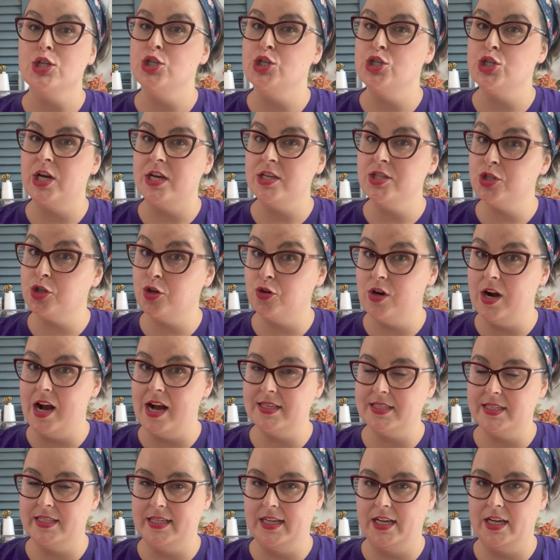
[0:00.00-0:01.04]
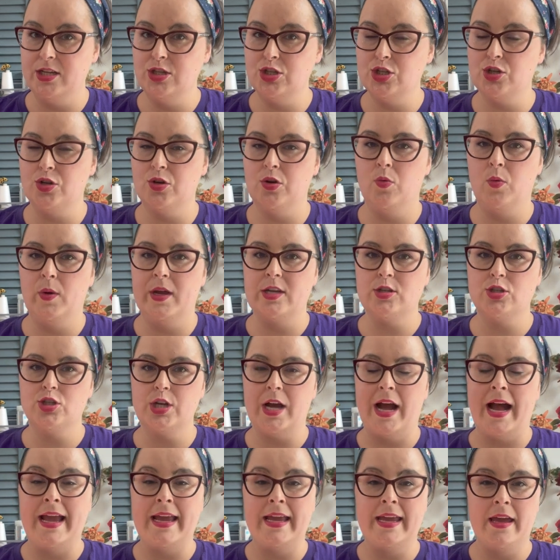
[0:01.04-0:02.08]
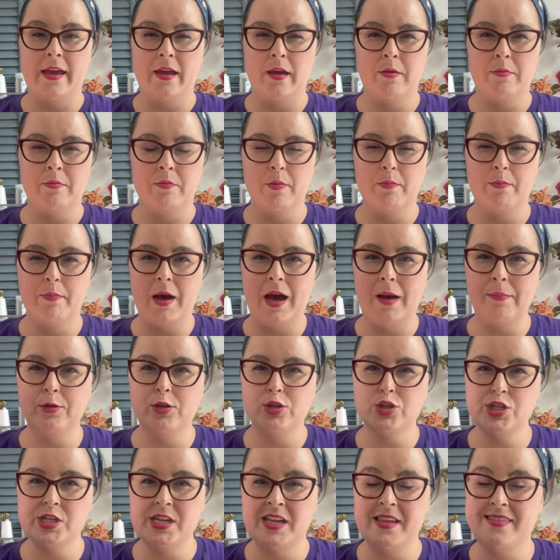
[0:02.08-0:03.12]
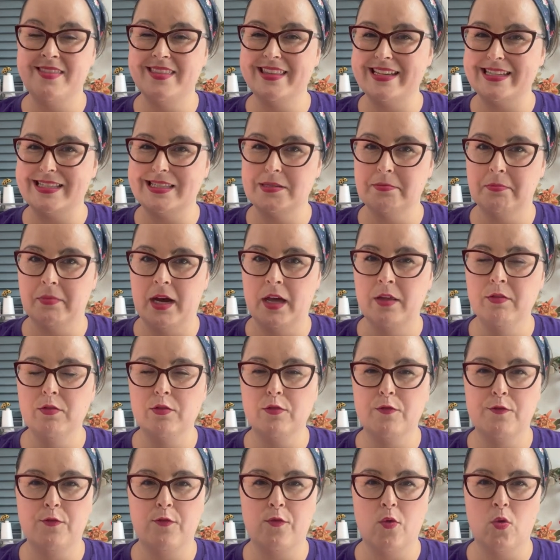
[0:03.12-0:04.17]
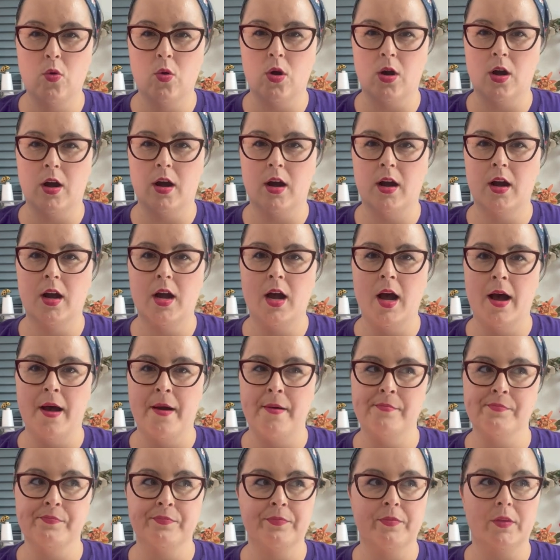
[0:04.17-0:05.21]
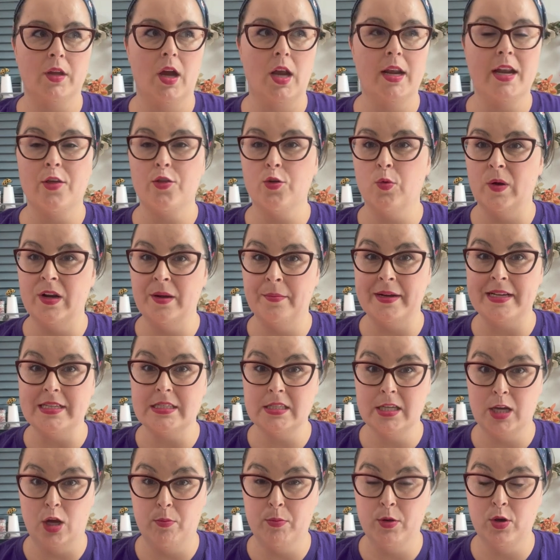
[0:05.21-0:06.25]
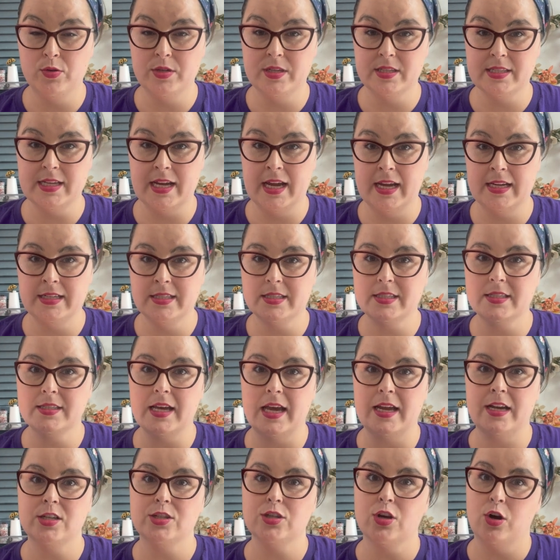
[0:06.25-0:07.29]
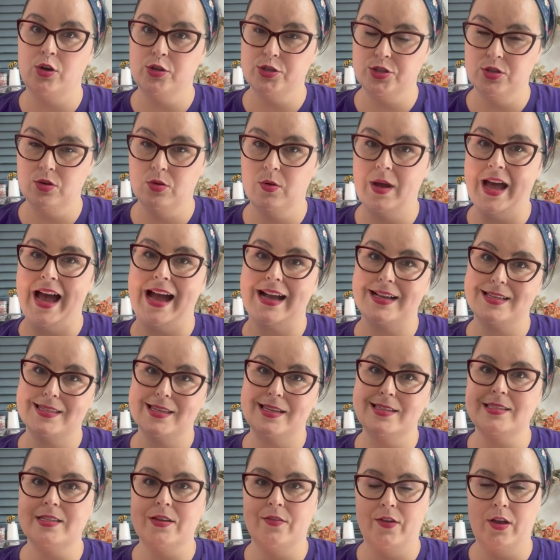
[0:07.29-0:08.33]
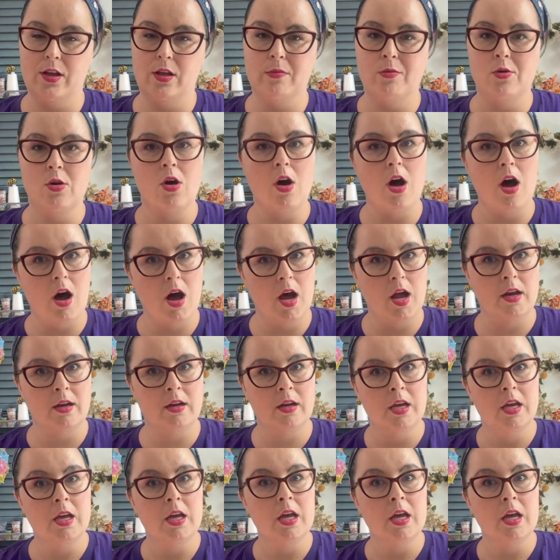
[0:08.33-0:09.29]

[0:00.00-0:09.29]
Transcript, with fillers: Just Cross Stitch, which I am published in this month for um, another one of my sailboat designs that is also accessed, available on